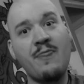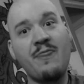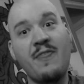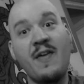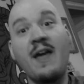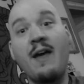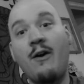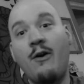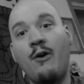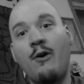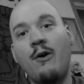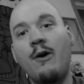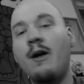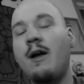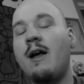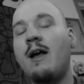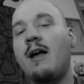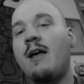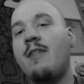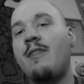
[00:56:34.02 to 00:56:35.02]
there
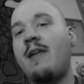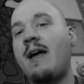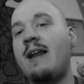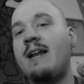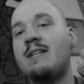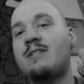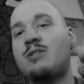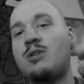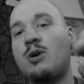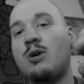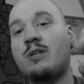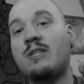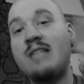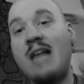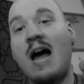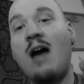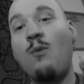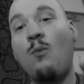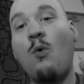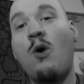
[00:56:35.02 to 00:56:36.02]
that it took
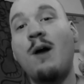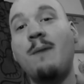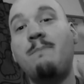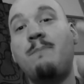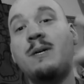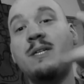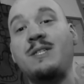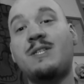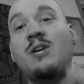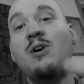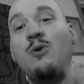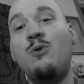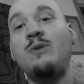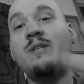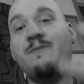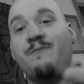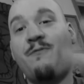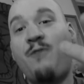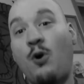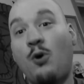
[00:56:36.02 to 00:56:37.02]
not one but
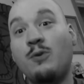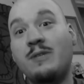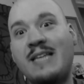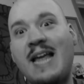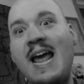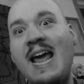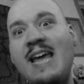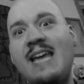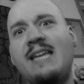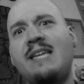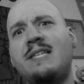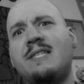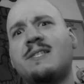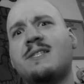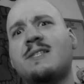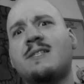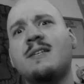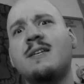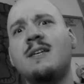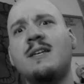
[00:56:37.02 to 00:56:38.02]
2 full
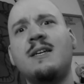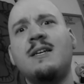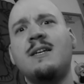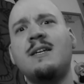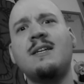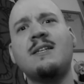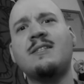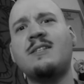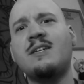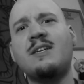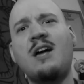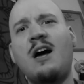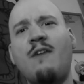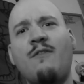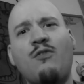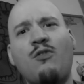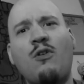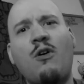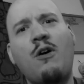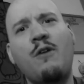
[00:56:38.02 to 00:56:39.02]
days to
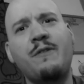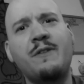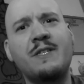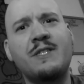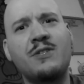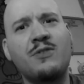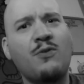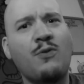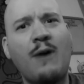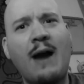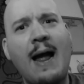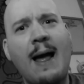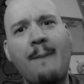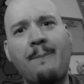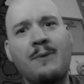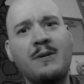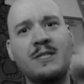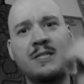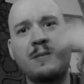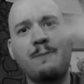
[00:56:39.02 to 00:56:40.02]
cover all this
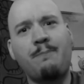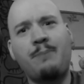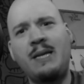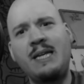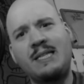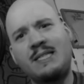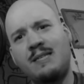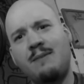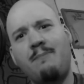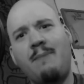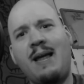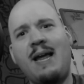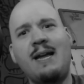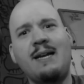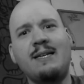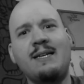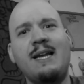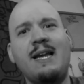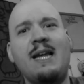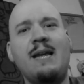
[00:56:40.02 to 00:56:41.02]
crap because the pizza
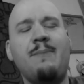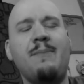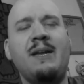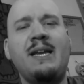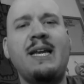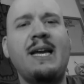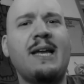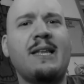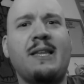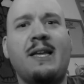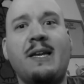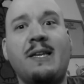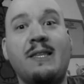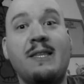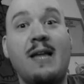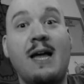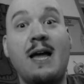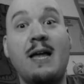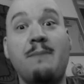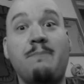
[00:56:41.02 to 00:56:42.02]
man came and he had like
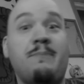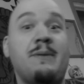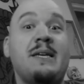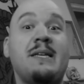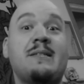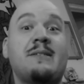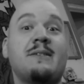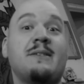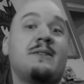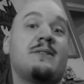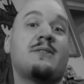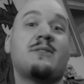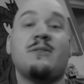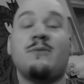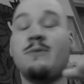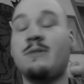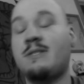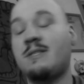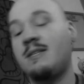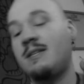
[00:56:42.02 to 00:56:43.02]
9 pizzas,
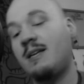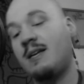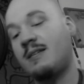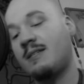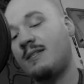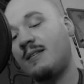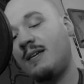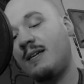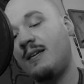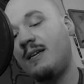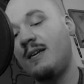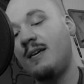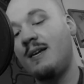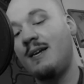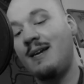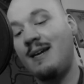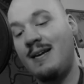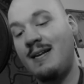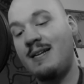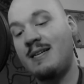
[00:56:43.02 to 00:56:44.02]
so it's the next day.
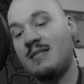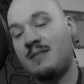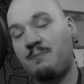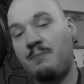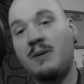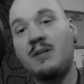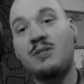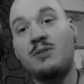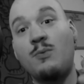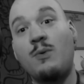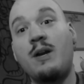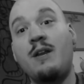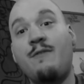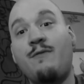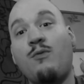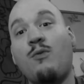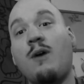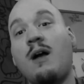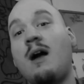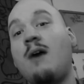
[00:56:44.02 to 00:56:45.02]
It is but
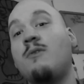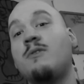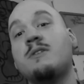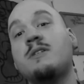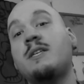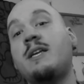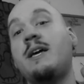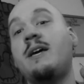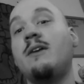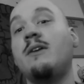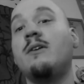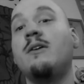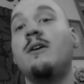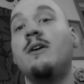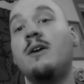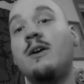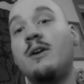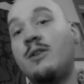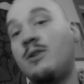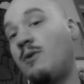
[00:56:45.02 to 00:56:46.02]
24 hours later.
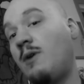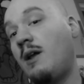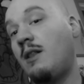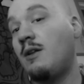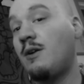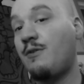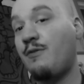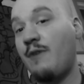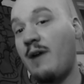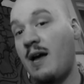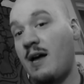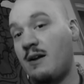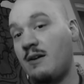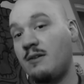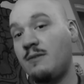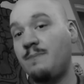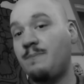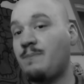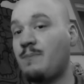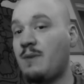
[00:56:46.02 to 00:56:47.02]
Do I look
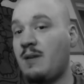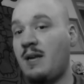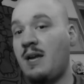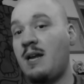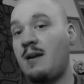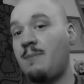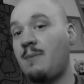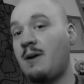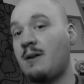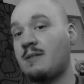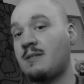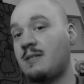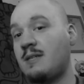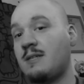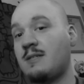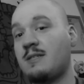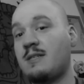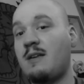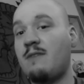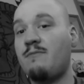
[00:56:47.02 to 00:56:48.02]
fatter? Gained about
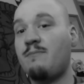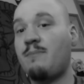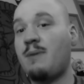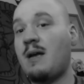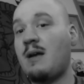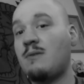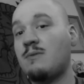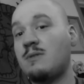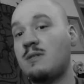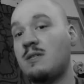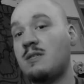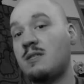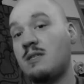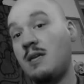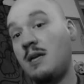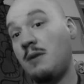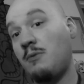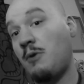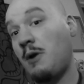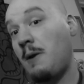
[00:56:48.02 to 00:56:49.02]
6-7 pounds since
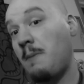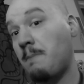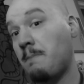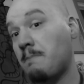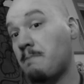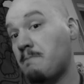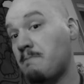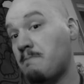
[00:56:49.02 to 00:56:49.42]
then, right?